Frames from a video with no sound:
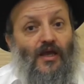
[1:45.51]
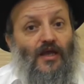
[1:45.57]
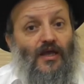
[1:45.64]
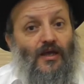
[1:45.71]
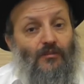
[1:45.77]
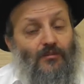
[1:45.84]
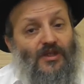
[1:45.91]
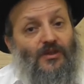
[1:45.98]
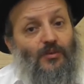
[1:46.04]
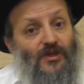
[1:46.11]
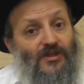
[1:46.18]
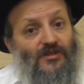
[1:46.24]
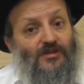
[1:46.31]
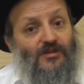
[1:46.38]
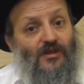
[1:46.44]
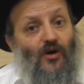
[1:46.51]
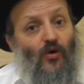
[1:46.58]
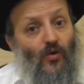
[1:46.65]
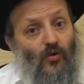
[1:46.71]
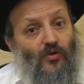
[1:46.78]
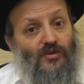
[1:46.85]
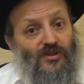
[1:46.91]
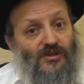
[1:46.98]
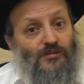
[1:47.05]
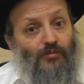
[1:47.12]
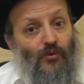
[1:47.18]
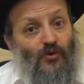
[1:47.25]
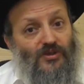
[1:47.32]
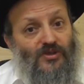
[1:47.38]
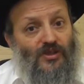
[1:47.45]
In between all these
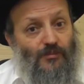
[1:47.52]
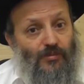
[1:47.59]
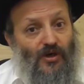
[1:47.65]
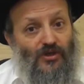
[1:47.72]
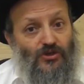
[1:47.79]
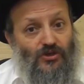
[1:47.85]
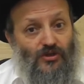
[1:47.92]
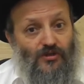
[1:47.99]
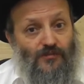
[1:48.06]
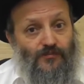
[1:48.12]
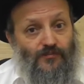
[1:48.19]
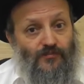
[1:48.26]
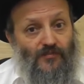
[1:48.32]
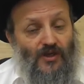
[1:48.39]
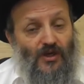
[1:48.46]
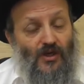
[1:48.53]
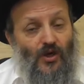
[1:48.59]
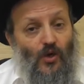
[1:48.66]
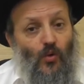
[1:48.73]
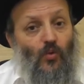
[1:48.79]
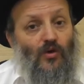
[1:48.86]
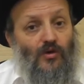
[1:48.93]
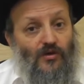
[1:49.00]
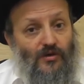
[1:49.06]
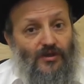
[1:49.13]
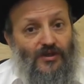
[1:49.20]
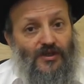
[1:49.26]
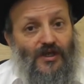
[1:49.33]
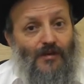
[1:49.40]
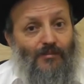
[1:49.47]
points of the Parsha, we're
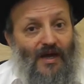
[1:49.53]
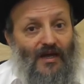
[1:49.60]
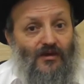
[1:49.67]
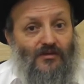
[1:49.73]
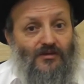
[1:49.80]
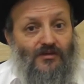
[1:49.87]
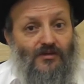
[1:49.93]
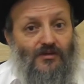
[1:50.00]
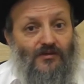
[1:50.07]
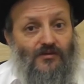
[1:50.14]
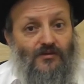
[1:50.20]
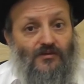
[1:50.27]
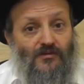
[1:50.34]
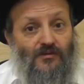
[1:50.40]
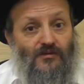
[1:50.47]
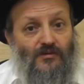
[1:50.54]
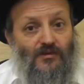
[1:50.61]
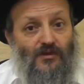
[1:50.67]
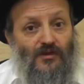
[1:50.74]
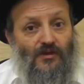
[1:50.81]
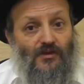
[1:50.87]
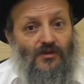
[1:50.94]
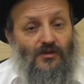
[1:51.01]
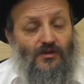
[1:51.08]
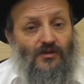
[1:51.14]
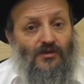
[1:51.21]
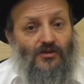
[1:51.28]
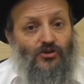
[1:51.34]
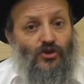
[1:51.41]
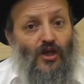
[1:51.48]
learning about
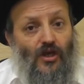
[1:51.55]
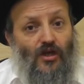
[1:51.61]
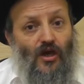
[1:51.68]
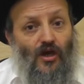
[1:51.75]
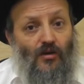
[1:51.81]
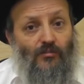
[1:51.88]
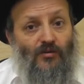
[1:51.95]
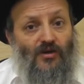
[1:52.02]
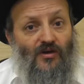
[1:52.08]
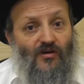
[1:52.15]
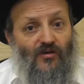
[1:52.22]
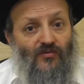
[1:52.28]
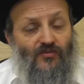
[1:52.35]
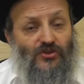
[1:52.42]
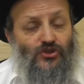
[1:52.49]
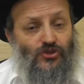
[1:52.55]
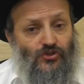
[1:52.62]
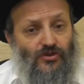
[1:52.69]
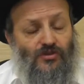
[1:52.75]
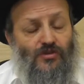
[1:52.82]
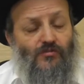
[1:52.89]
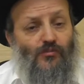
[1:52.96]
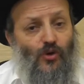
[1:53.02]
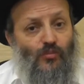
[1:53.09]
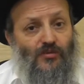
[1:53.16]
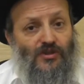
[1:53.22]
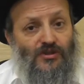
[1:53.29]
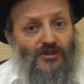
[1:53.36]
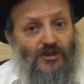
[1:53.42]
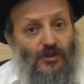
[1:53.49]
Jacob. For certain
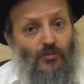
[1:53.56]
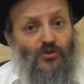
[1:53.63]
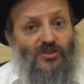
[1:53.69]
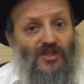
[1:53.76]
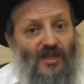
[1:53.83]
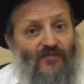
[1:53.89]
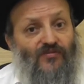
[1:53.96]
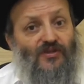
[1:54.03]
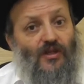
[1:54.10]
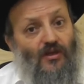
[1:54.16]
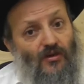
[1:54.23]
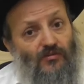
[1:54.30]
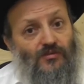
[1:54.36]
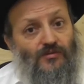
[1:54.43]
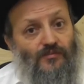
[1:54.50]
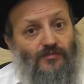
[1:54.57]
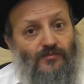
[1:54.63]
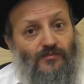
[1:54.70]
moments he was left alone.